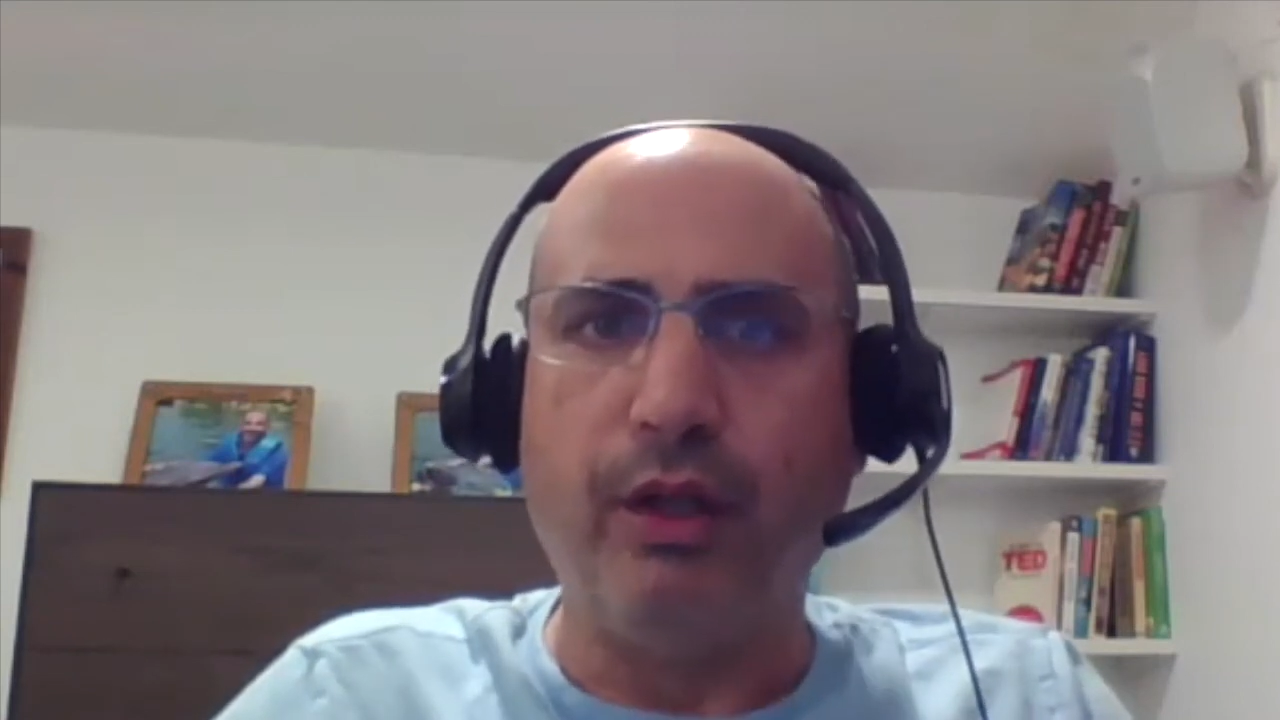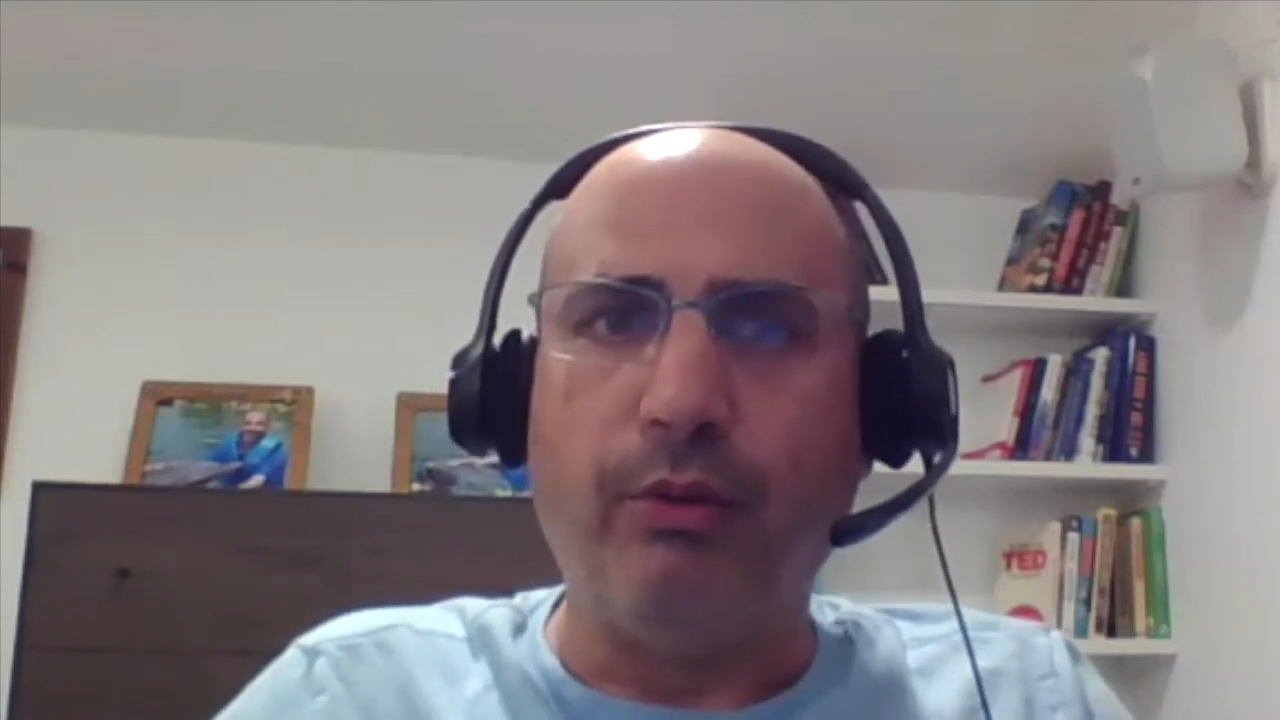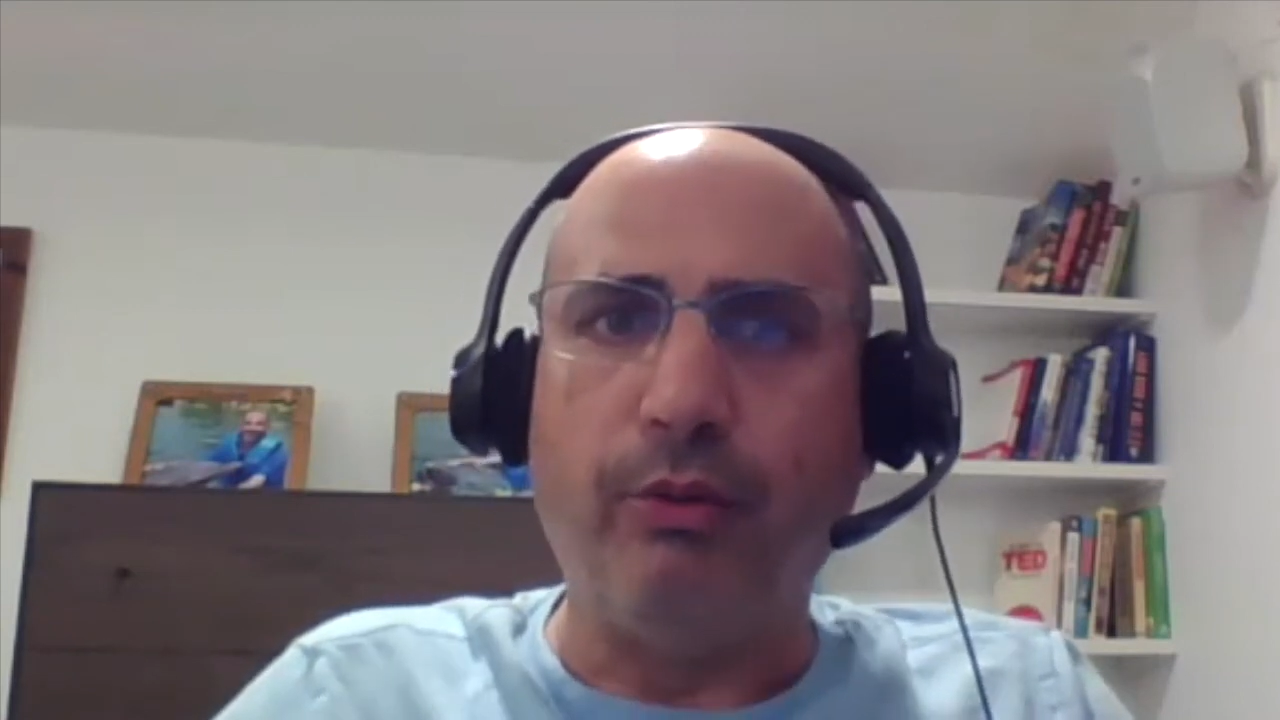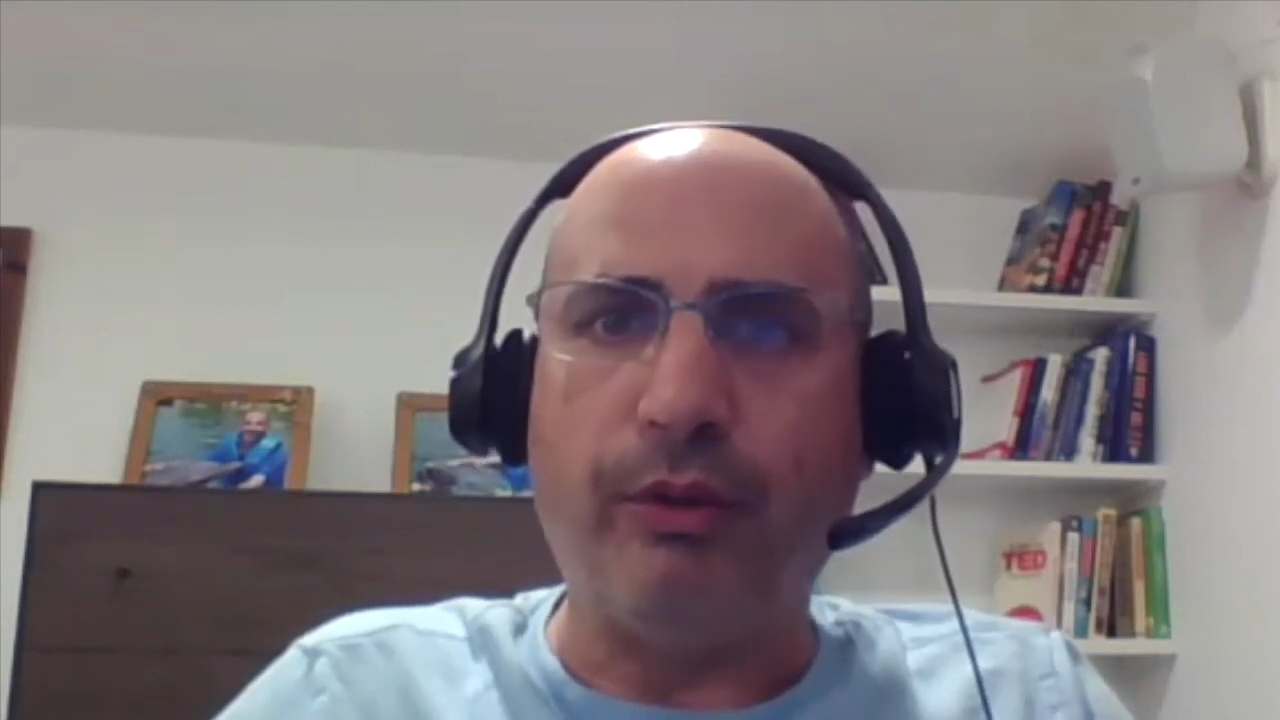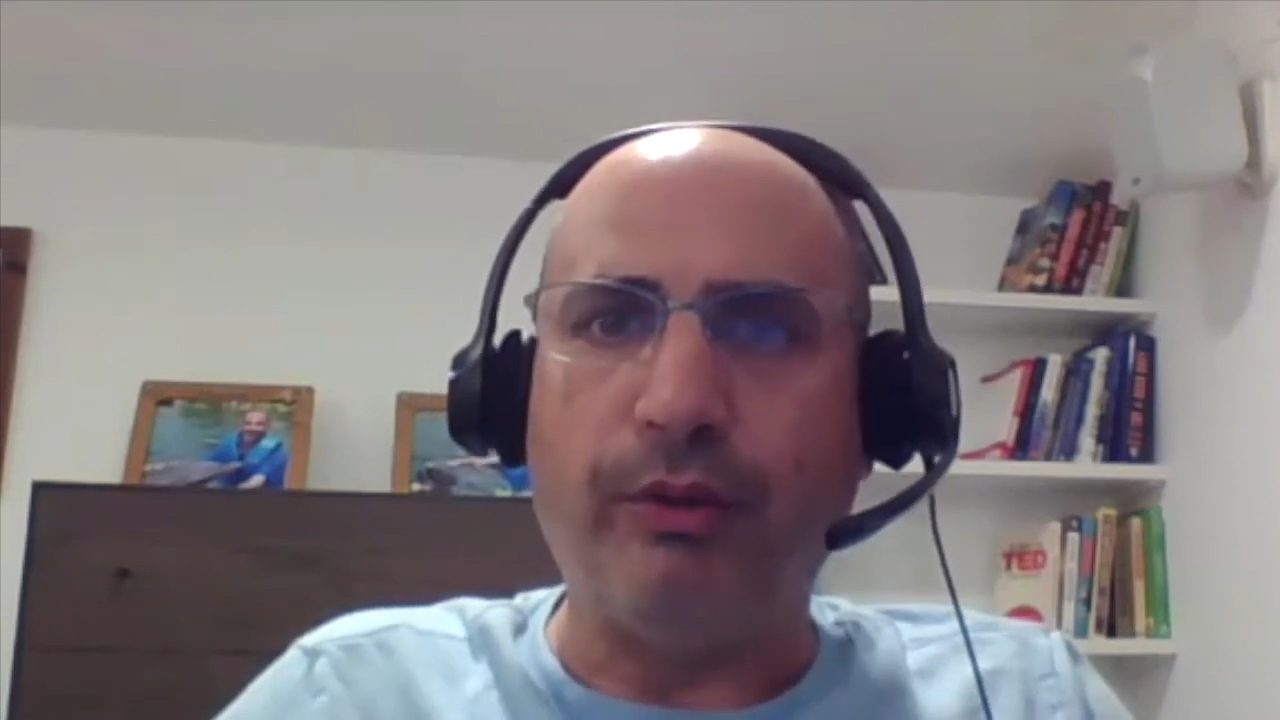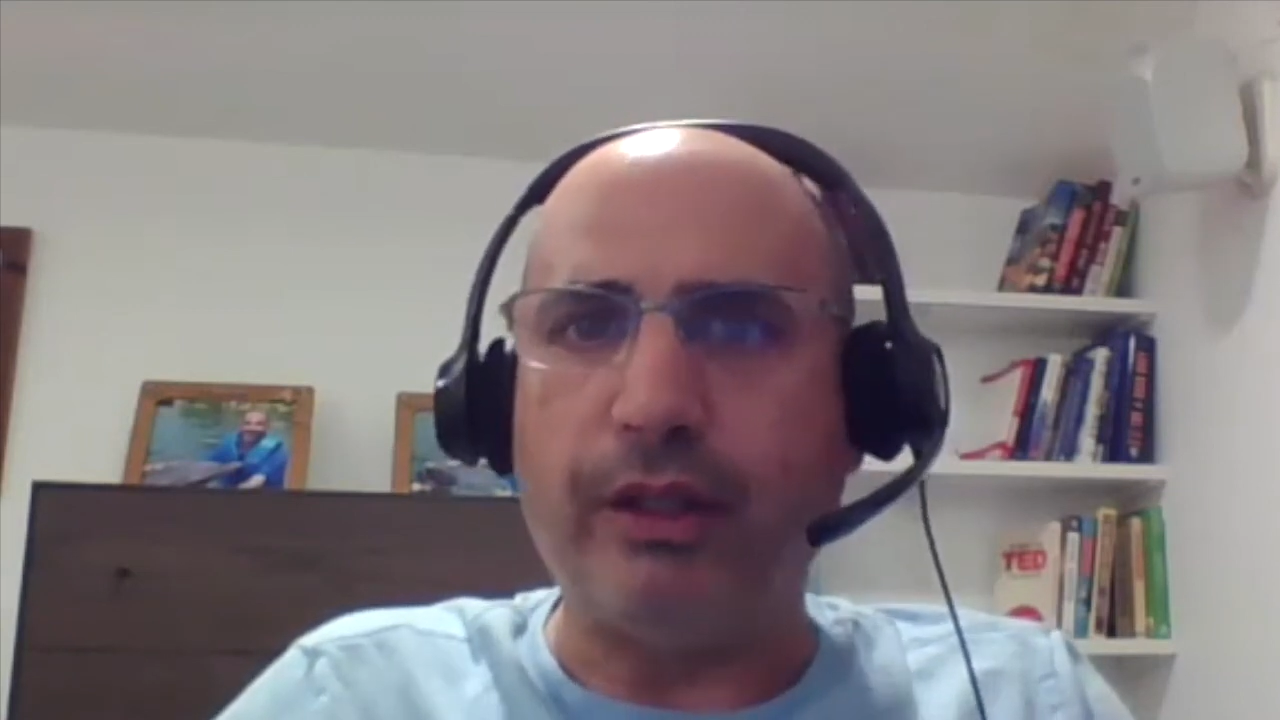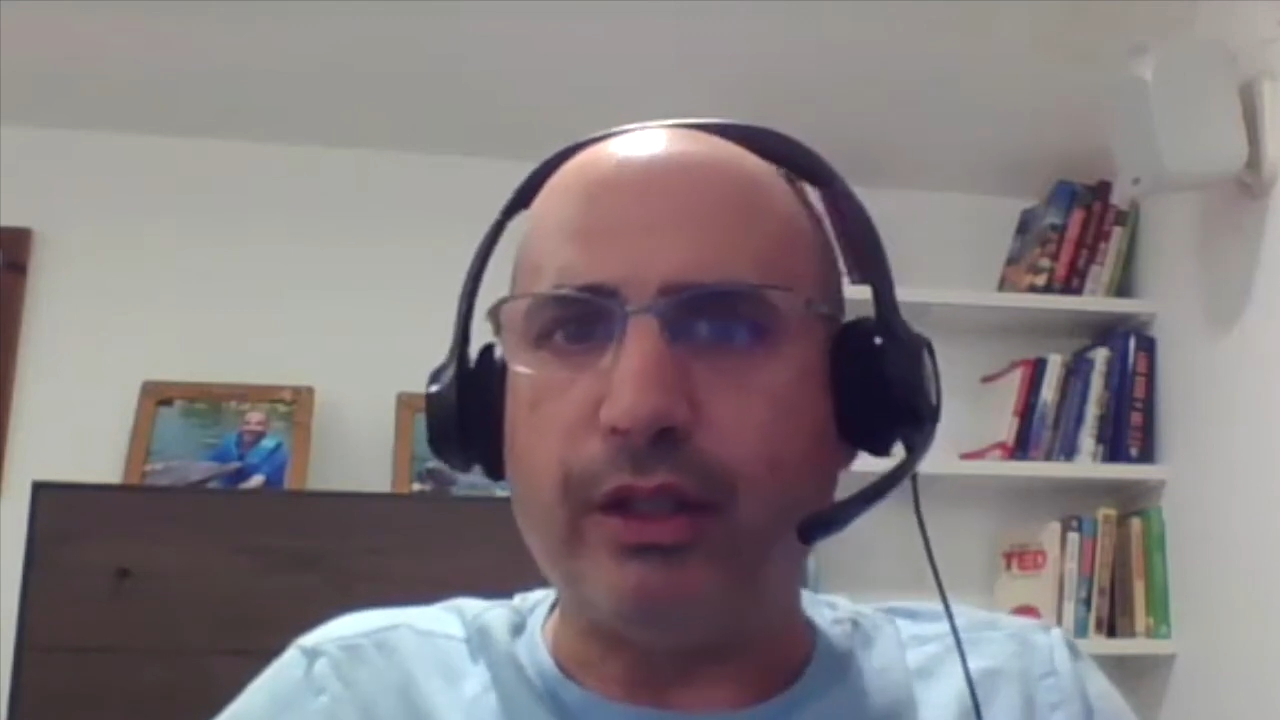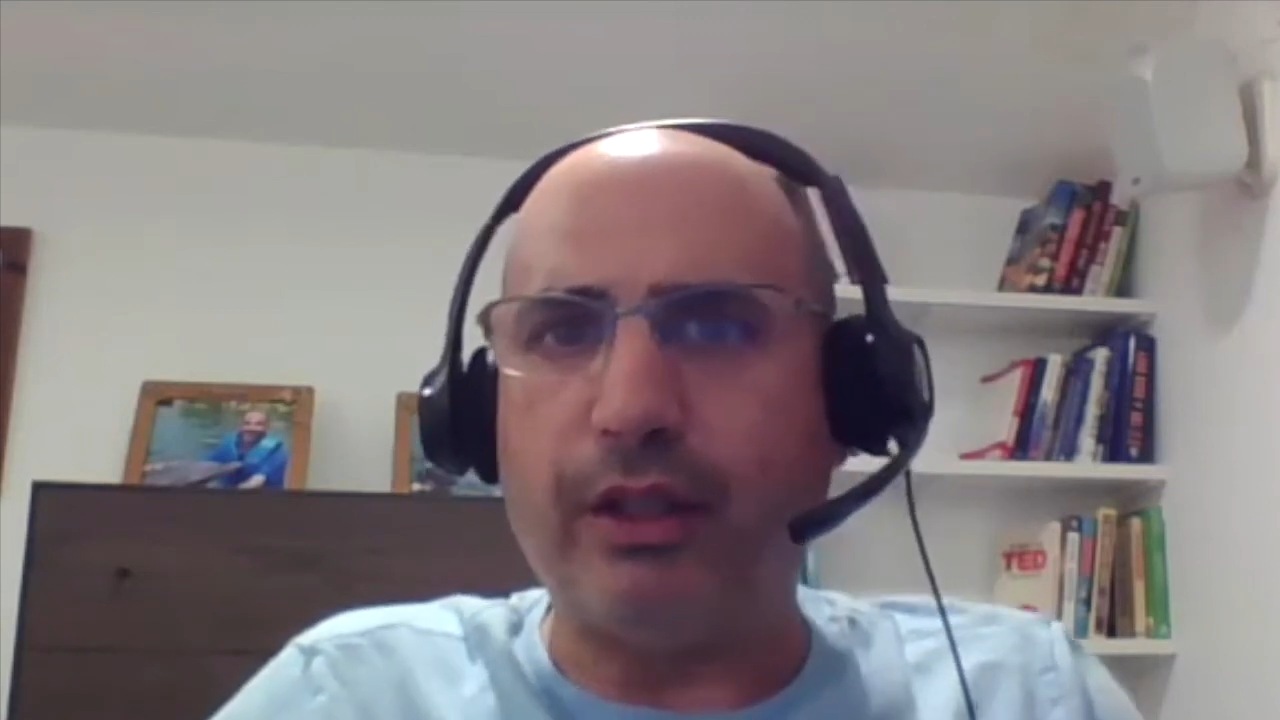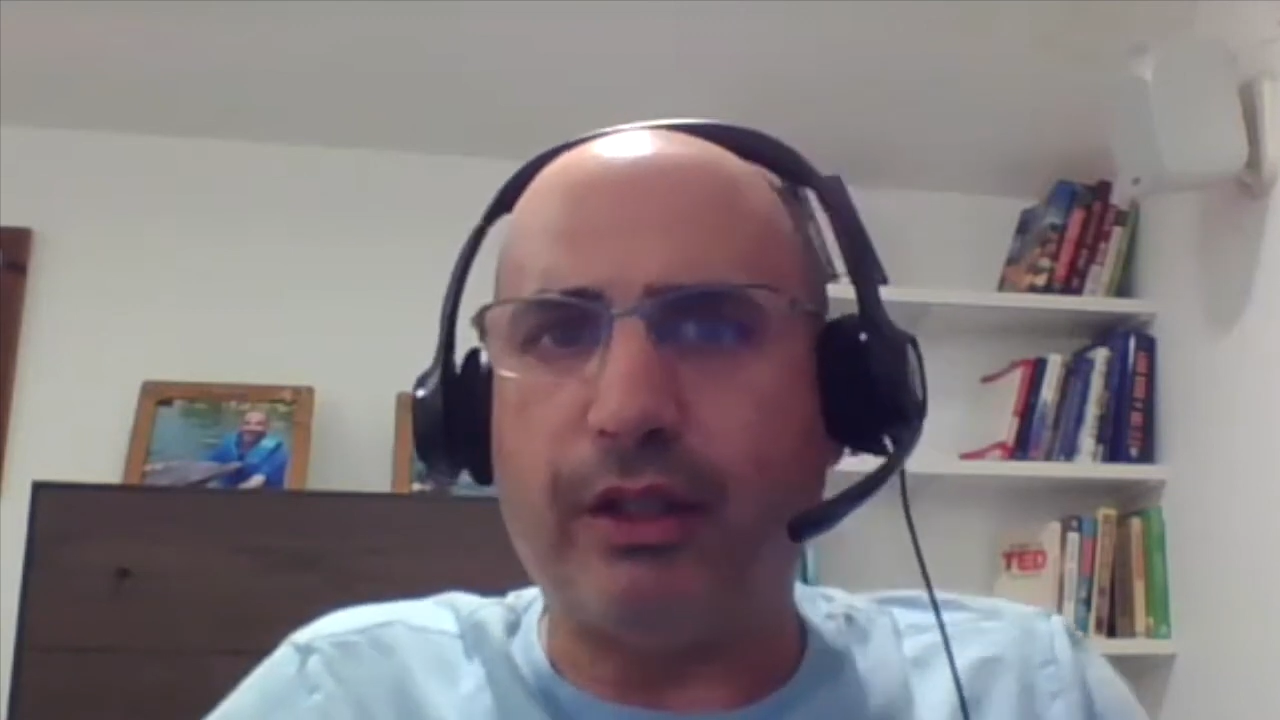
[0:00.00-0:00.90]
we created a